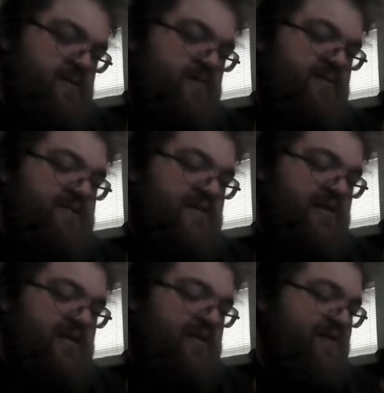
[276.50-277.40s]
A little
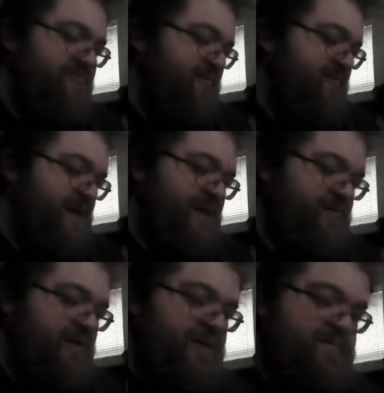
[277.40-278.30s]
insanity never hurt
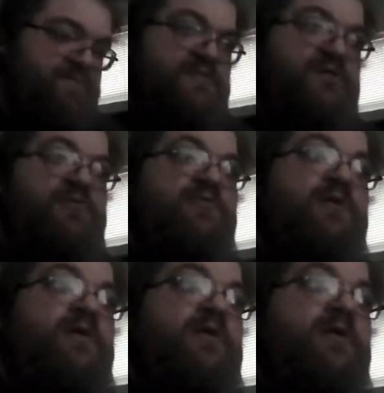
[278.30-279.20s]
anybody.
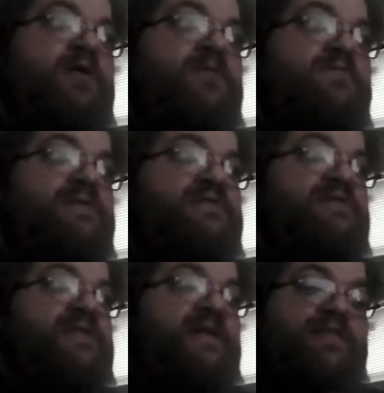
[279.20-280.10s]
So
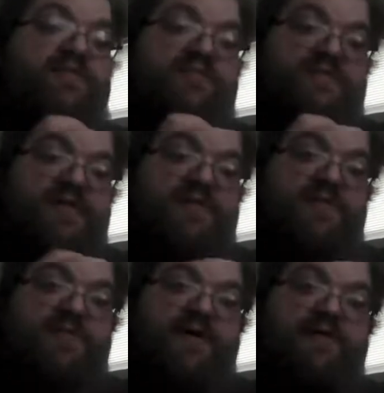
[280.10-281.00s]
this is the head that we've decided
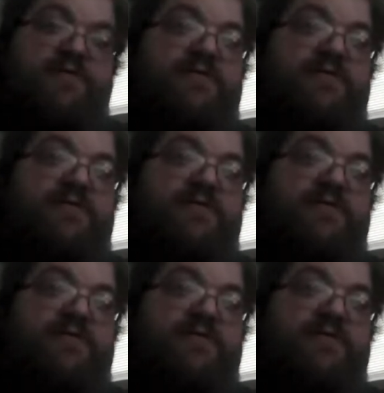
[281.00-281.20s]
to pick.